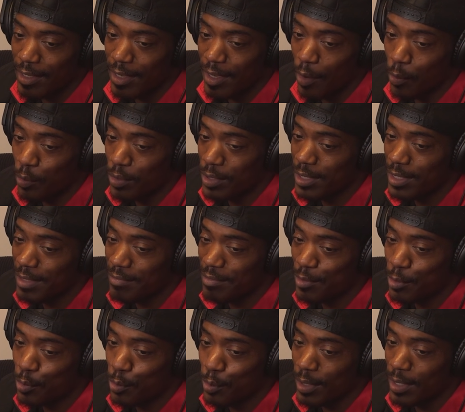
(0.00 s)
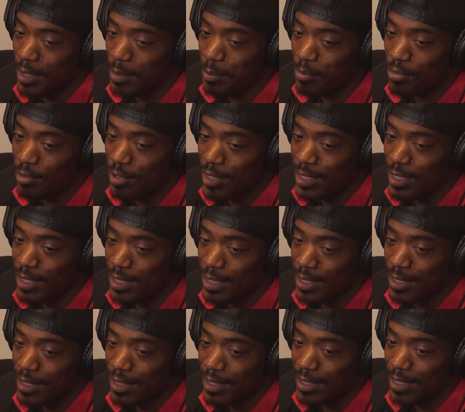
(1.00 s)
I wouldn't even call it a
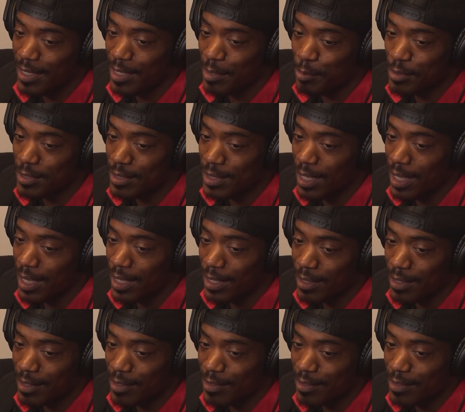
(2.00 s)
break. It was like